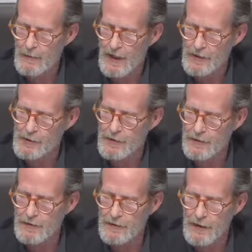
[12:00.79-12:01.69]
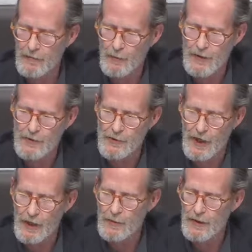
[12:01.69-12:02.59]
not sure it's the government's
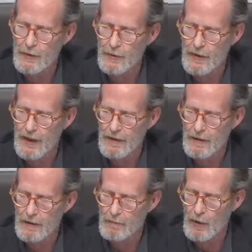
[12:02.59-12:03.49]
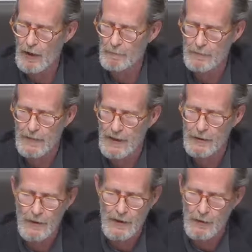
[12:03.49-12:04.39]
job to do that. I
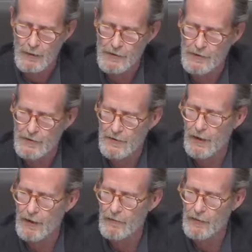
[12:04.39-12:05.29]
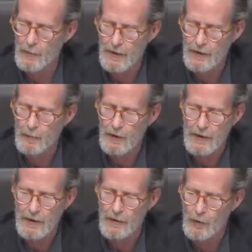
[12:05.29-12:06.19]
agree no one should starve or be
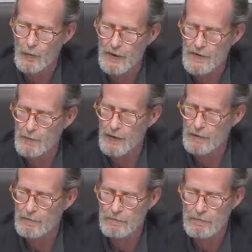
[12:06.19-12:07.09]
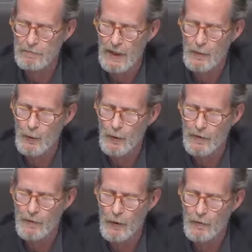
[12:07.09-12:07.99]
completely homeless, but maybe
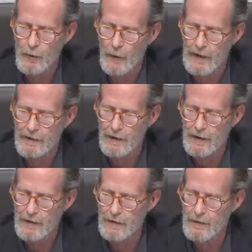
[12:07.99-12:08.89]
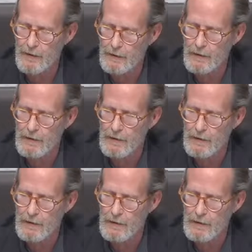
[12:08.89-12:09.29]
we've over-regulated the